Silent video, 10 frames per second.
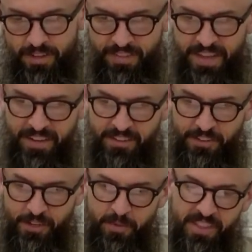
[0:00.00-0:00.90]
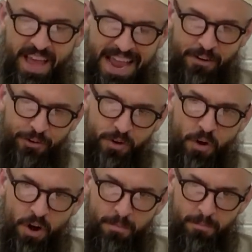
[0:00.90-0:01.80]
And that is going to be the outer
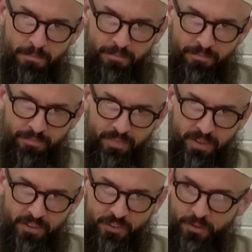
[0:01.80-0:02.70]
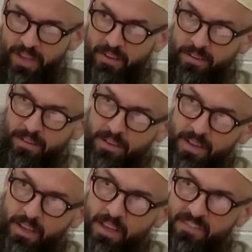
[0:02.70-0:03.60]
arm, so that
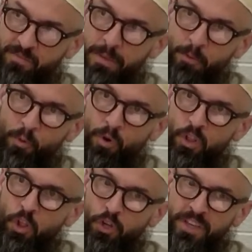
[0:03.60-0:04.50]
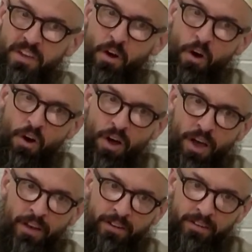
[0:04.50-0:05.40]
if people were looking
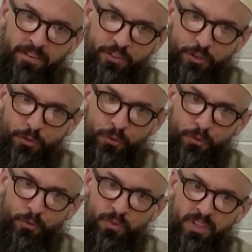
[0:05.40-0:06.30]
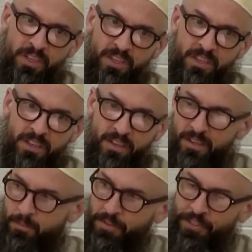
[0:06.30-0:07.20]
on to the
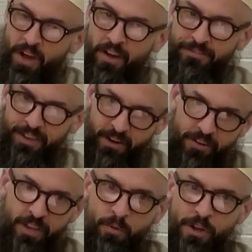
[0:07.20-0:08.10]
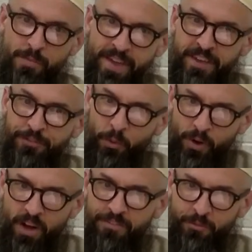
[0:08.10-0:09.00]
mataf area while you're making
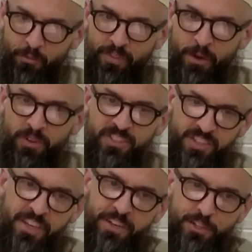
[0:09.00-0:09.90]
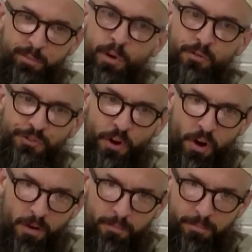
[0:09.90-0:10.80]
tawaf, they would see an exposed
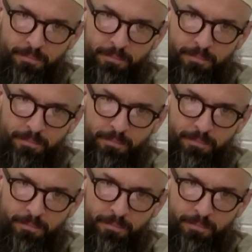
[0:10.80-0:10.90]
arm.